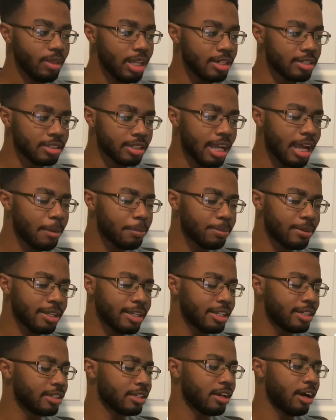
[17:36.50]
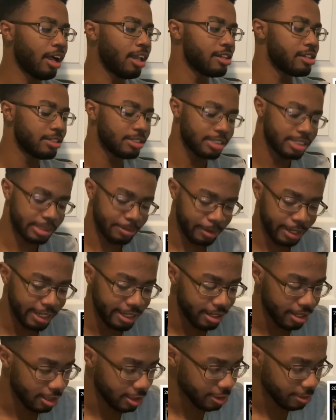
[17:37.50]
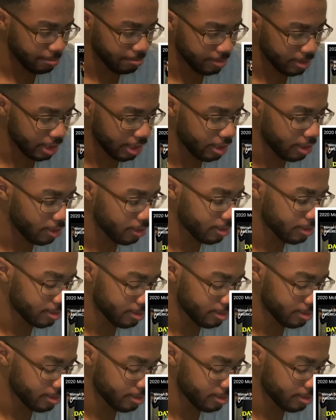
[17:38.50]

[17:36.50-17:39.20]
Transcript: not playing in college, despite, you know,